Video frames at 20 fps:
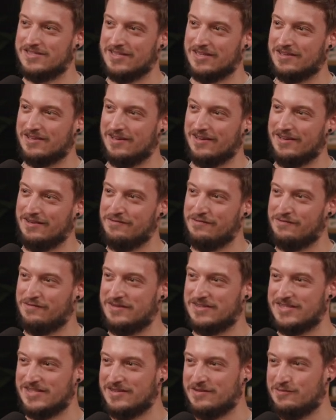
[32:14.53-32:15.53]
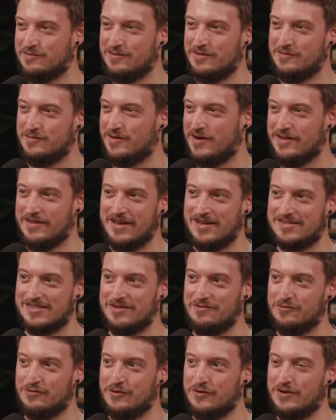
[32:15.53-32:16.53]
Is it a cliff? Is it what, what are they
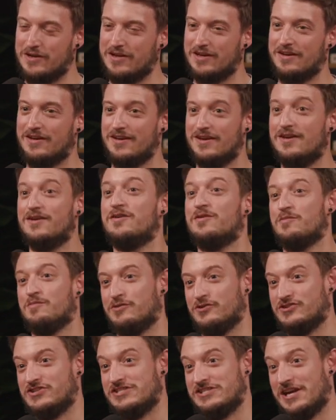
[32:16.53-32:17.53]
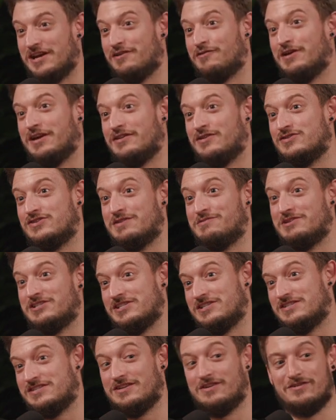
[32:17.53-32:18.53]
asking for here? But to generate those
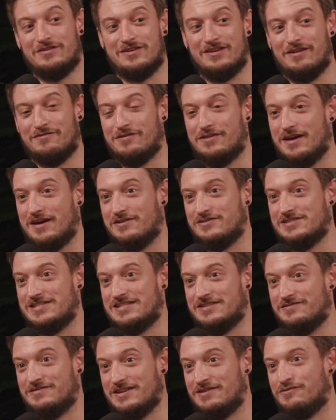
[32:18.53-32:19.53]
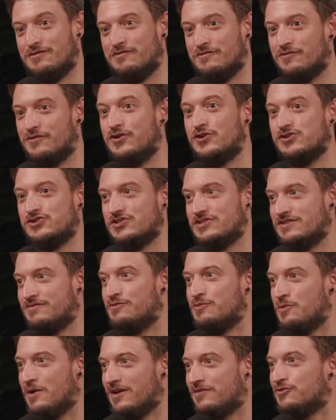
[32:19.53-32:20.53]
images, you know, you can have thousands of different versions
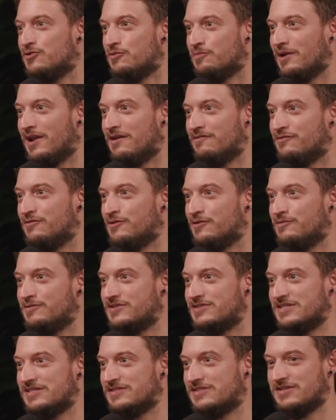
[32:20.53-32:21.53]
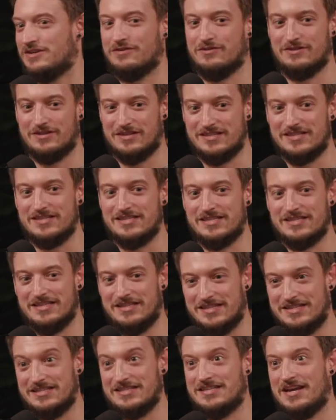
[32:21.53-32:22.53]
of a wave cut platform. And so this is
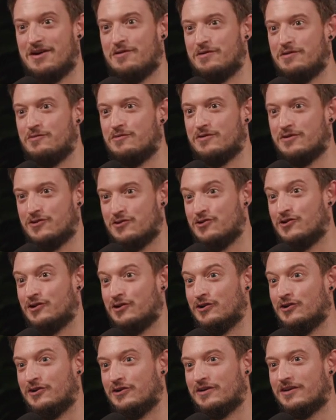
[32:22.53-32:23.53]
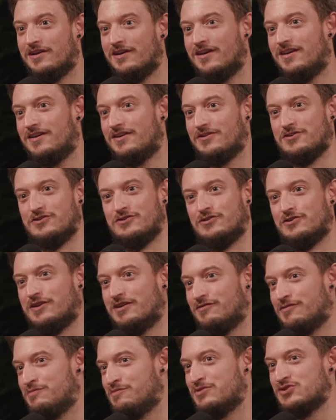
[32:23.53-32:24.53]
this is how it could look. You're
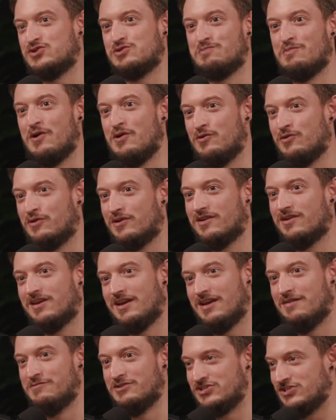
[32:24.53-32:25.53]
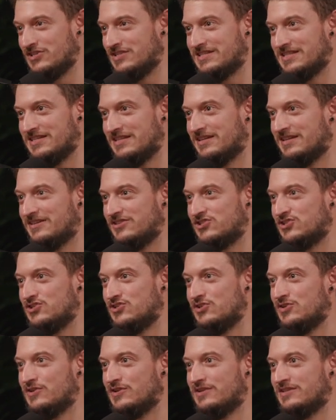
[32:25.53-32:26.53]
giving bespoke images to
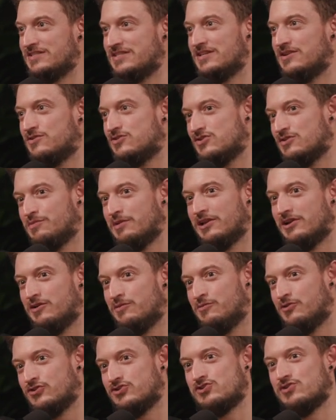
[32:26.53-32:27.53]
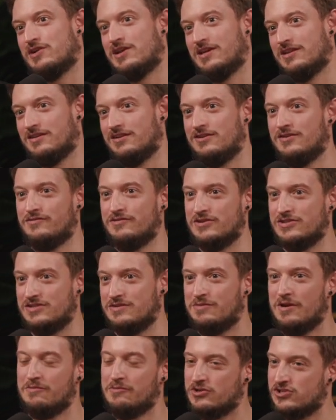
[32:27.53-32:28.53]
students, you know, some a little more tricky than others
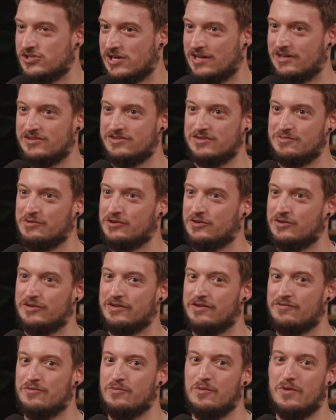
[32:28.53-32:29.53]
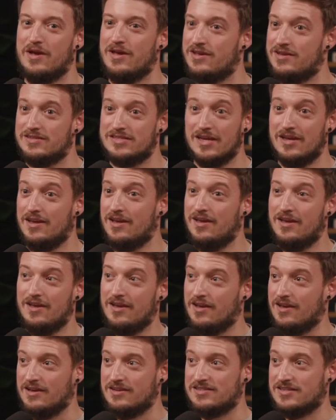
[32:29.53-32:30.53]
to be able to challenge them in all different ways,
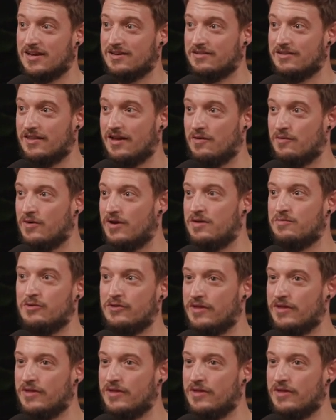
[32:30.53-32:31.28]
exactly that way.